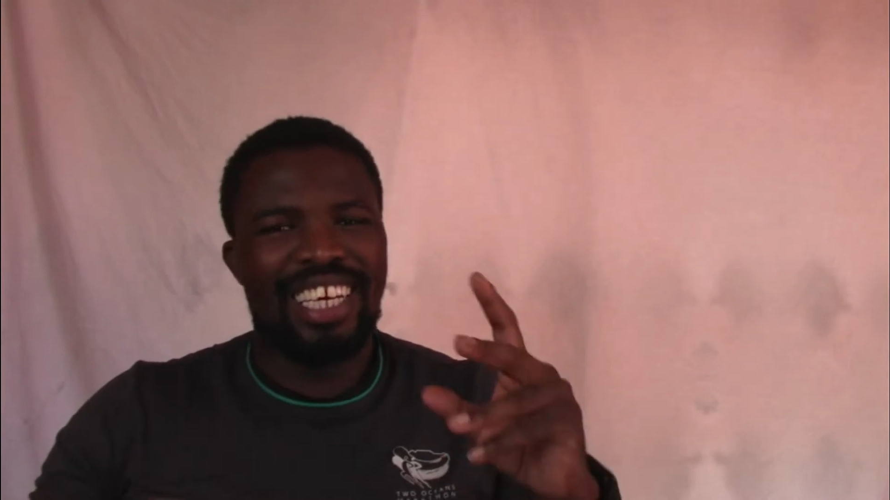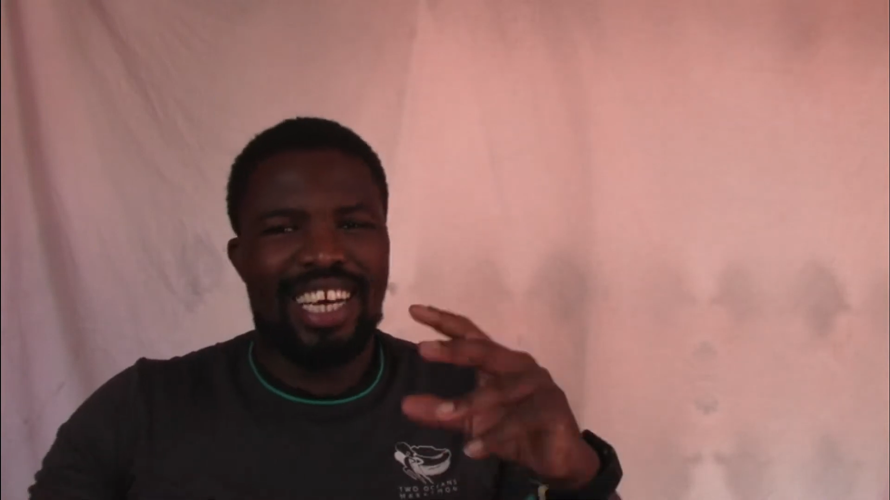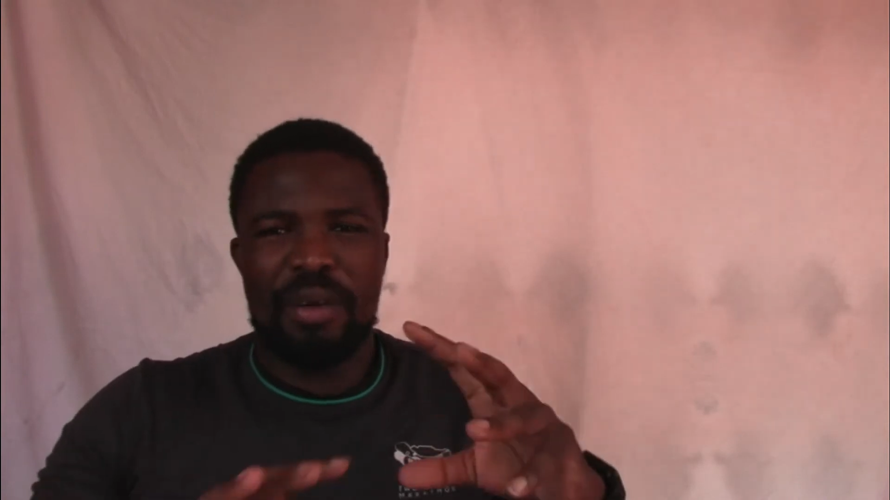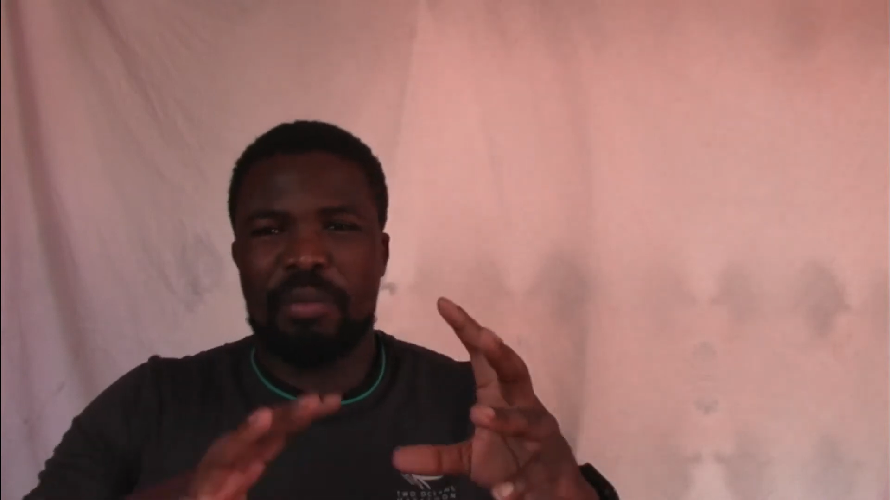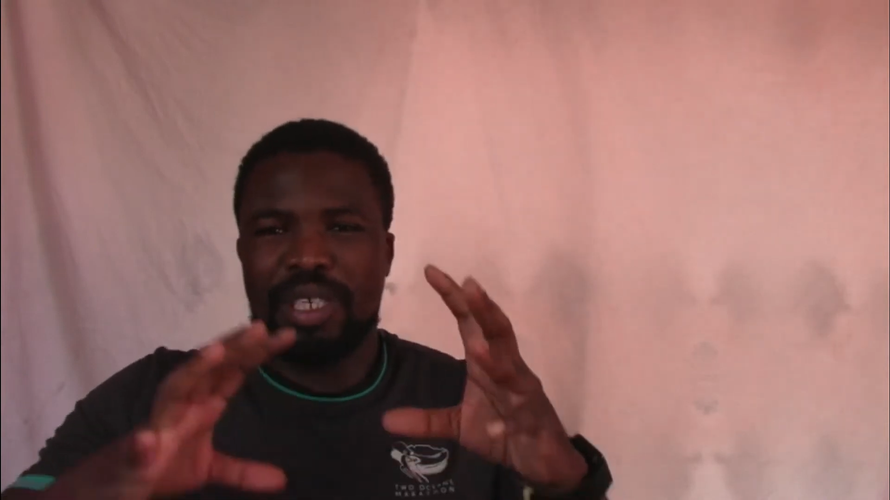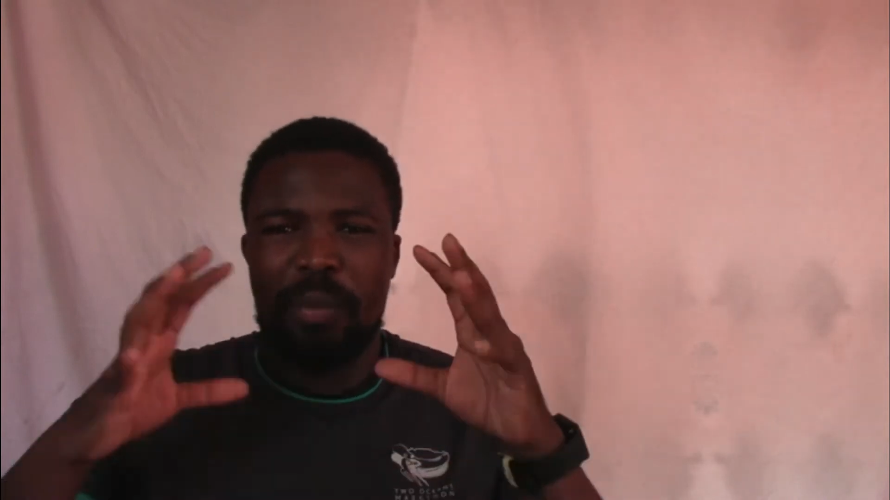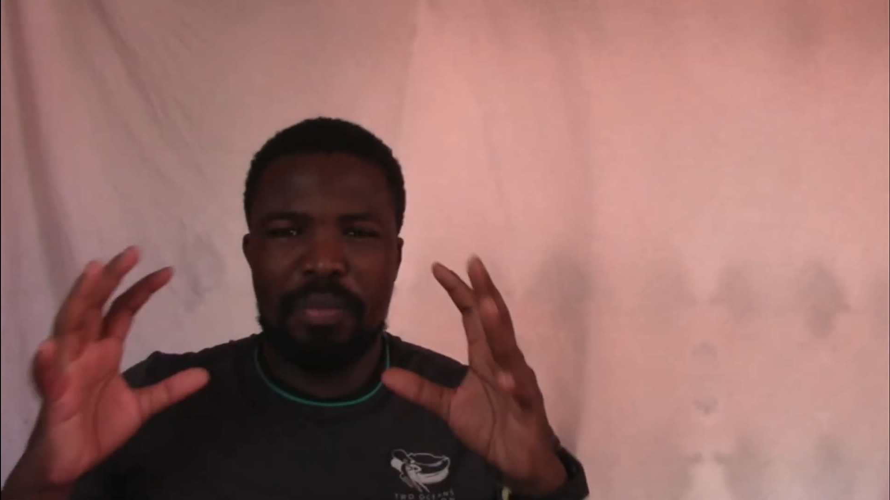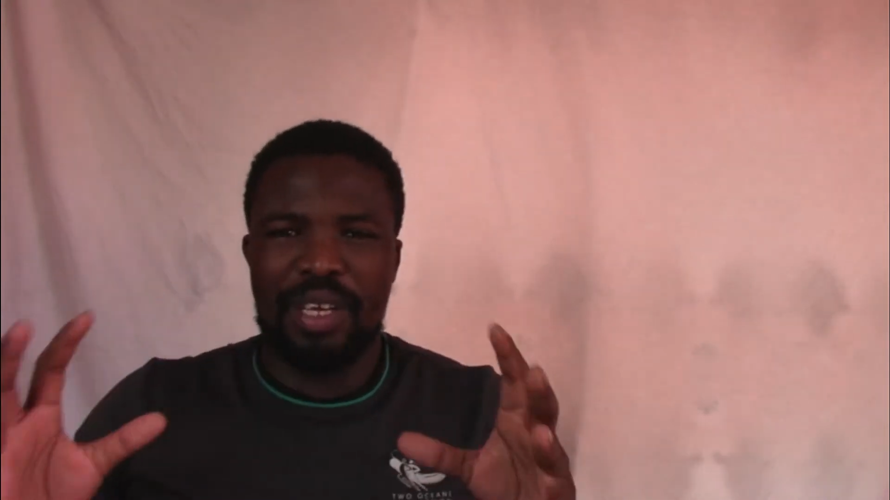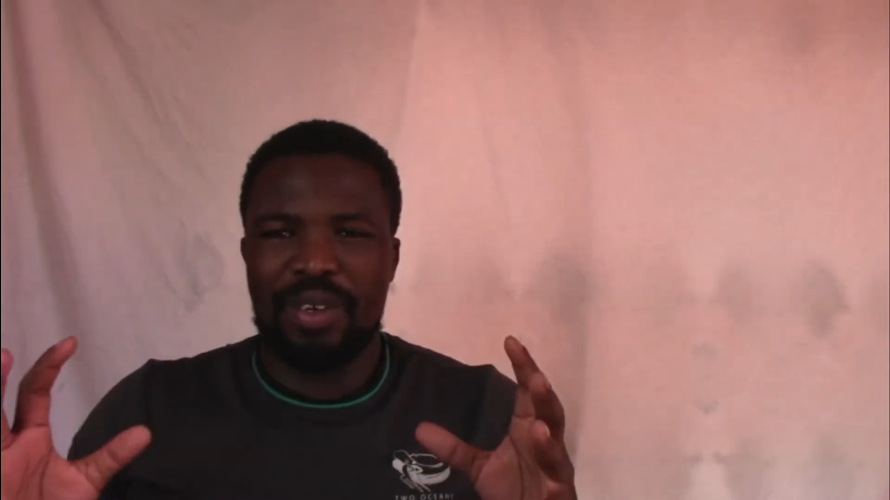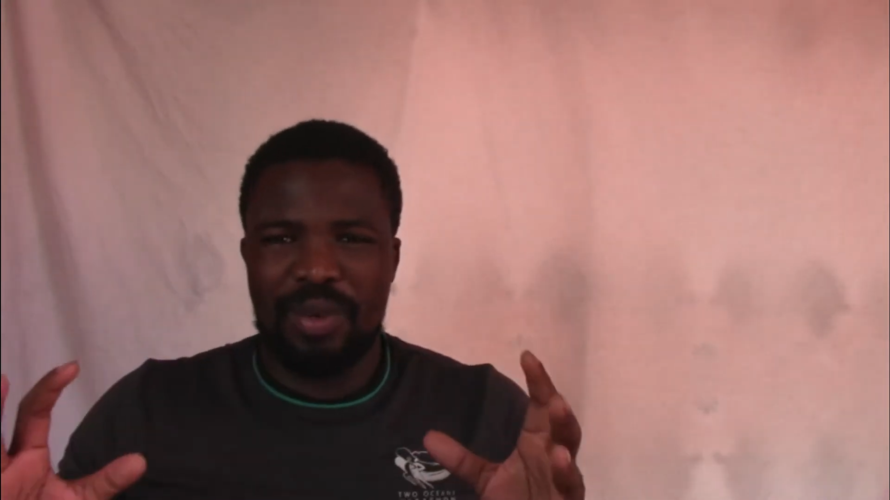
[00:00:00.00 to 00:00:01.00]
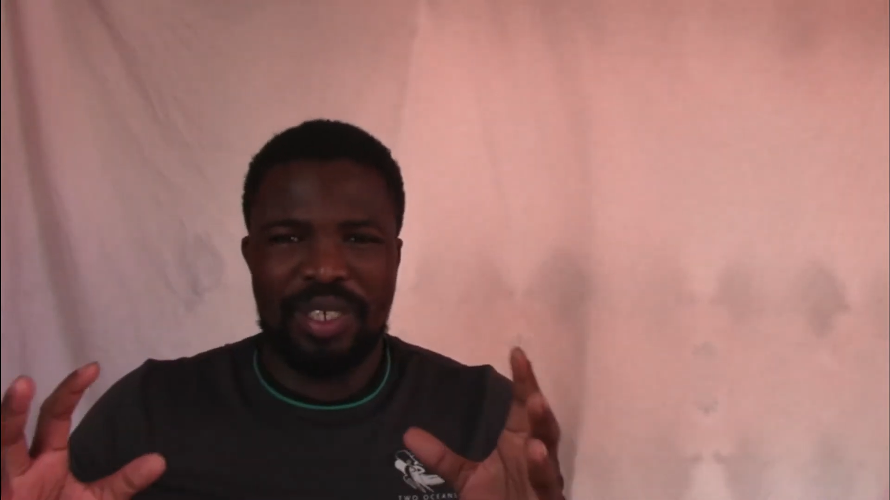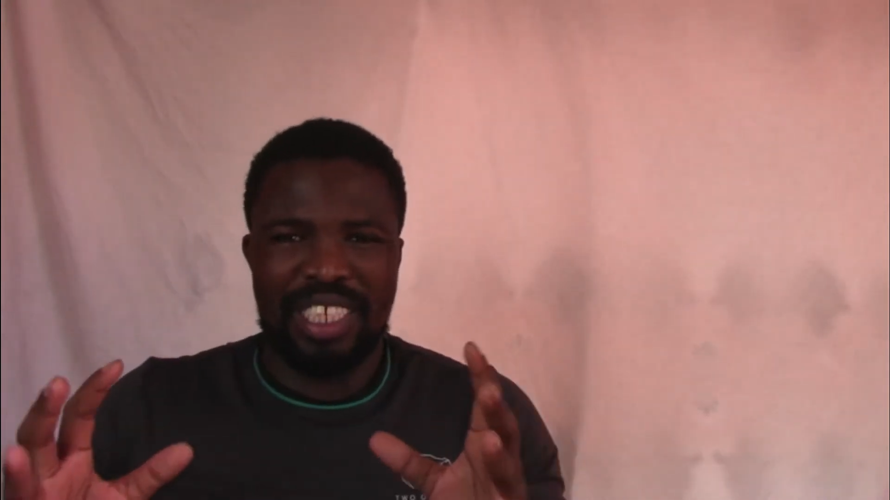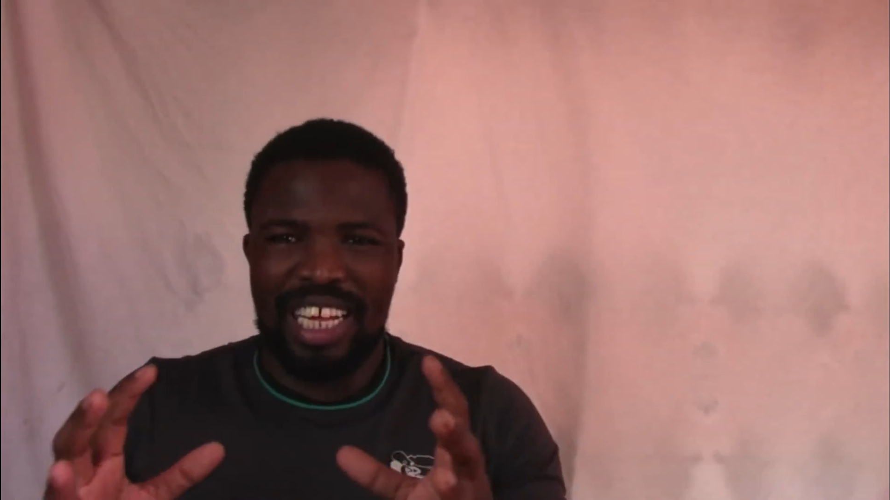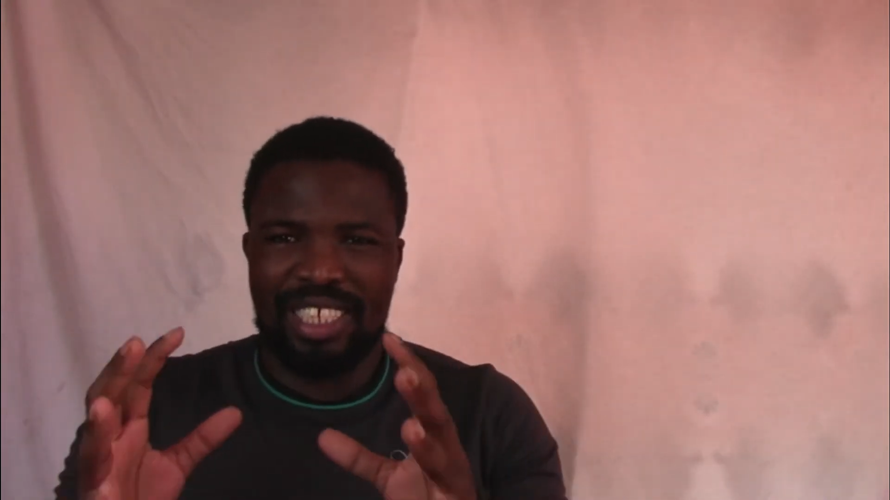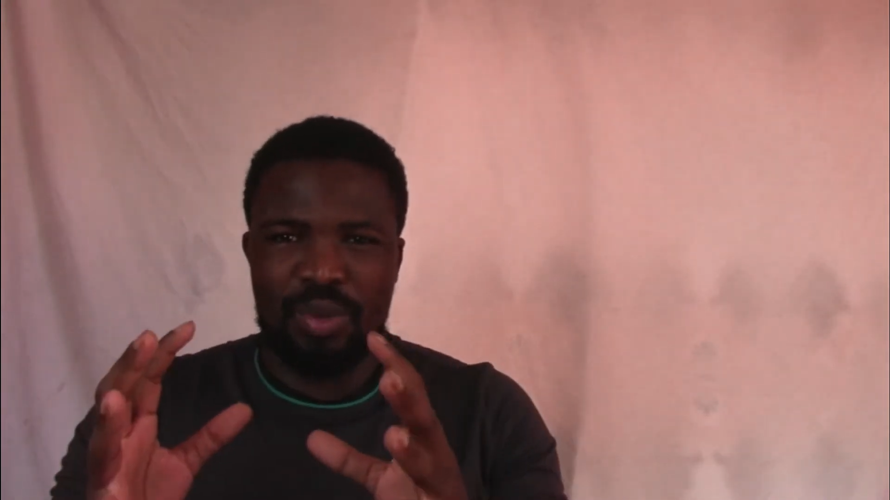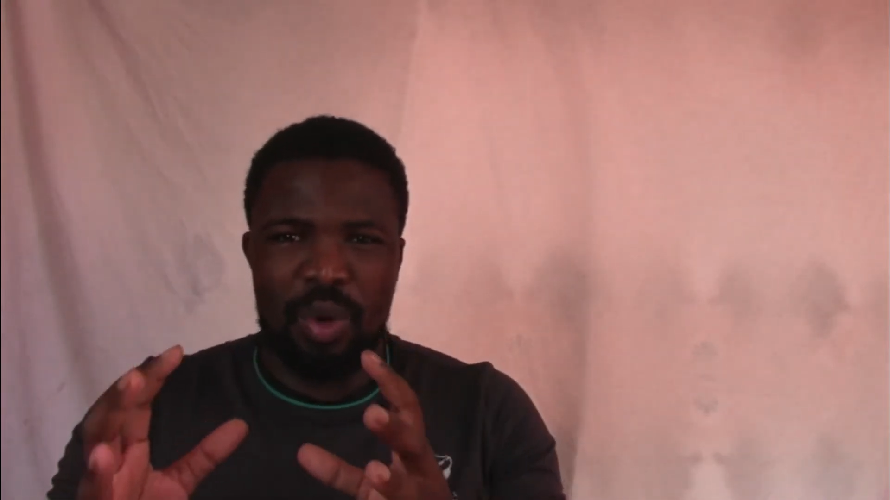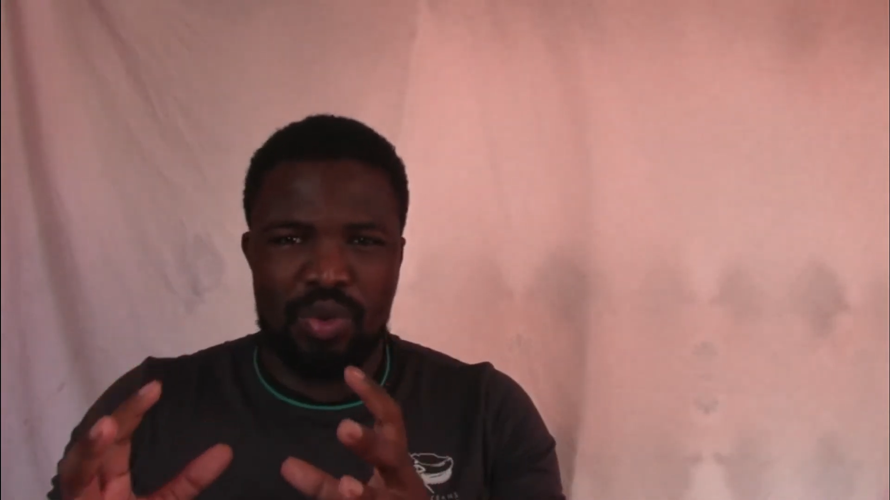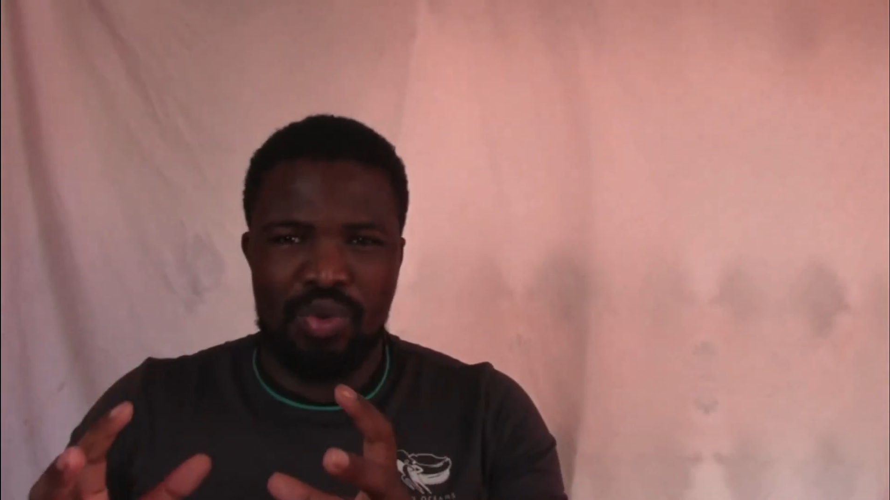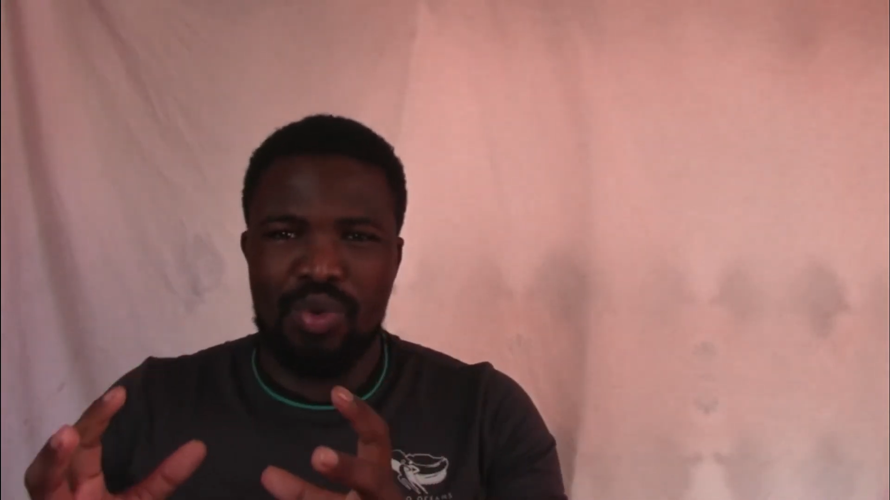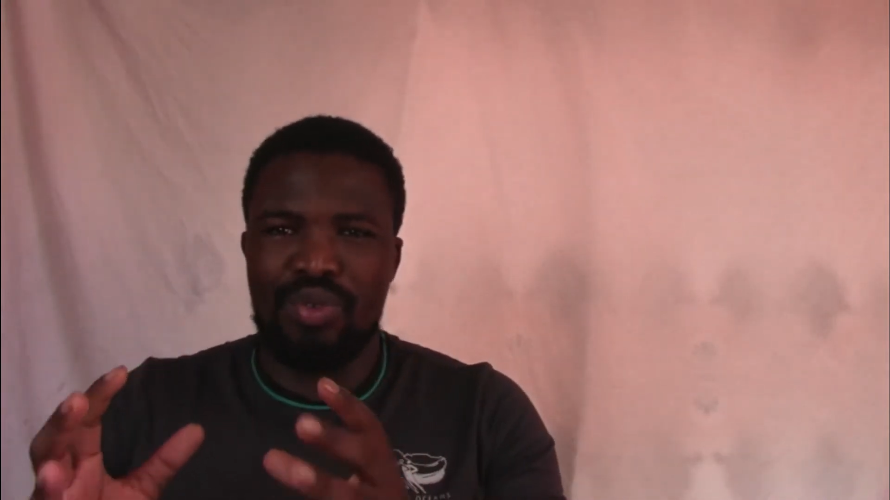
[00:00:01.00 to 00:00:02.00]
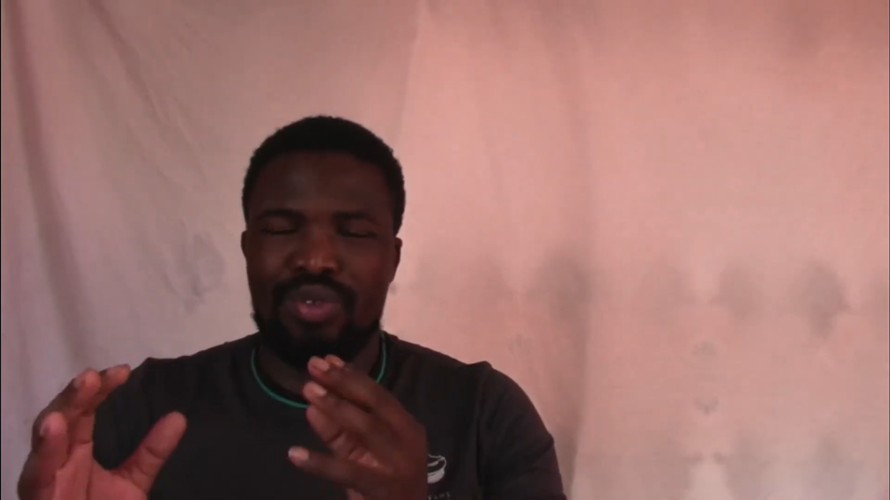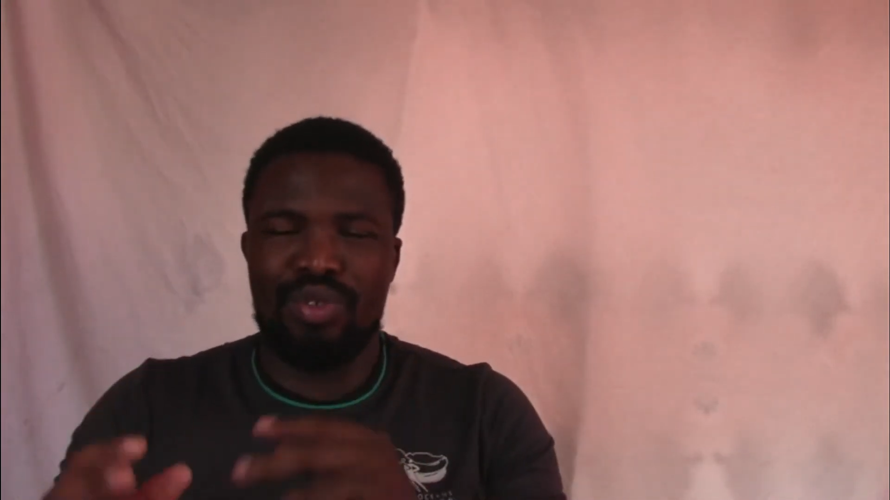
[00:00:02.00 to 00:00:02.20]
because that's what we're going to